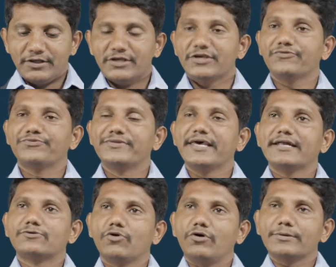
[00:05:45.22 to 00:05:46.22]
if they
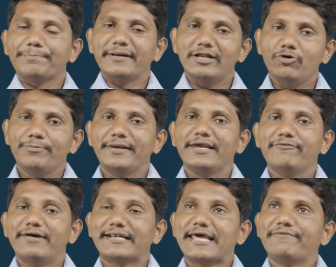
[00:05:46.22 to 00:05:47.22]
don't believe me
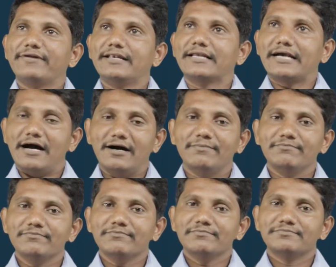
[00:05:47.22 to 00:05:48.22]
when I will
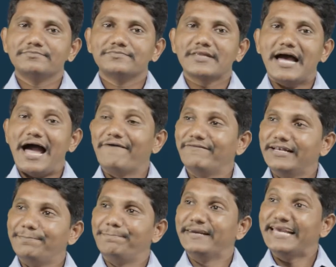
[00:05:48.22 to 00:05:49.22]
come I
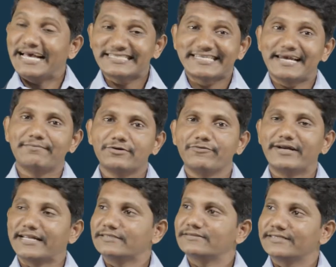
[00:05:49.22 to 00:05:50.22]
will be ashamed
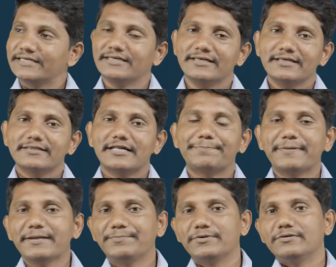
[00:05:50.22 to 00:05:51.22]
when I see that
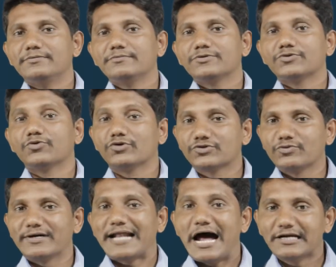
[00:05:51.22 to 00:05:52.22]
people, those who
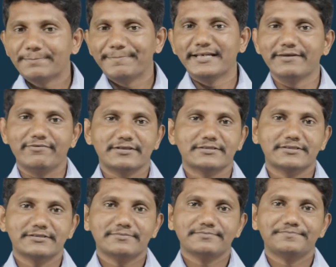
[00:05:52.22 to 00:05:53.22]
are
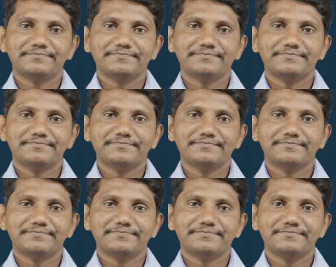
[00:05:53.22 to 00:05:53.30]
unbelievers.